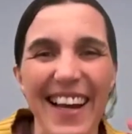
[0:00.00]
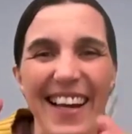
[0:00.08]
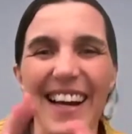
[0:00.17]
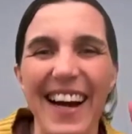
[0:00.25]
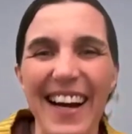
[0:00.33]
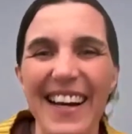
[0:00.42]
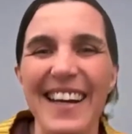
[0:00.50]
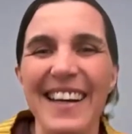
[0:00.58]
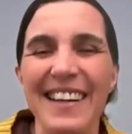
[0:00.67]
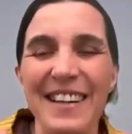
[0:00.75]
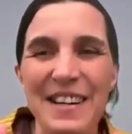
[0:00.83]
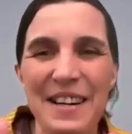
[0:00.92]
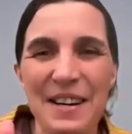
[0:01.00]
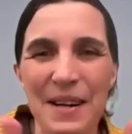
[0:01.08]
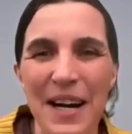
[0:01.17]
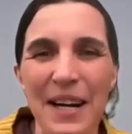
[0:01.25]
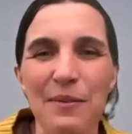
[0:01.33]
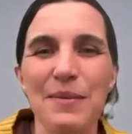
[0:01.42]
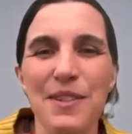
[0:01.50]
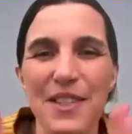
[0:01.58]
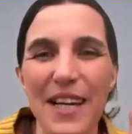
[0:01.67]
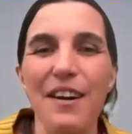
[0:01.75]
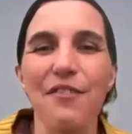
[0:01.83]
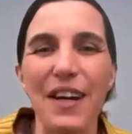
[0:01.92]
AI,
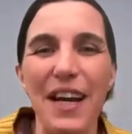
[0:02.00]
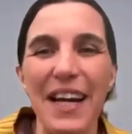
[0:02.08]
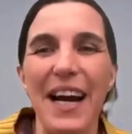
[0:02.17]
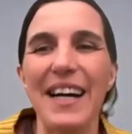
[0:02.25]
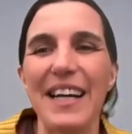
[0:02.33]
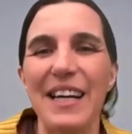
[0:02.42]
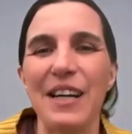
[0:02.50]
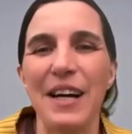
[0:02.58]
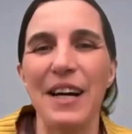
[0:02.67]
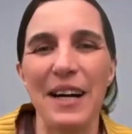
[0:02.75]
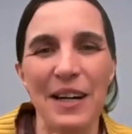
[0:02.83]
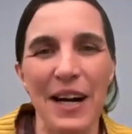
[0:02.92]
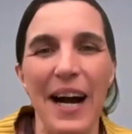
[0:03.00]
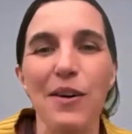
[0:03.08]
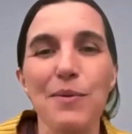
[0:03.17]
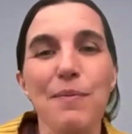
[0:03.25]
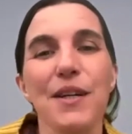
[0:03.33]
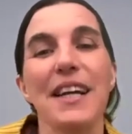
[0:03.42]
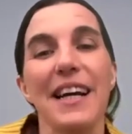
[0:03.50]
saved AI output.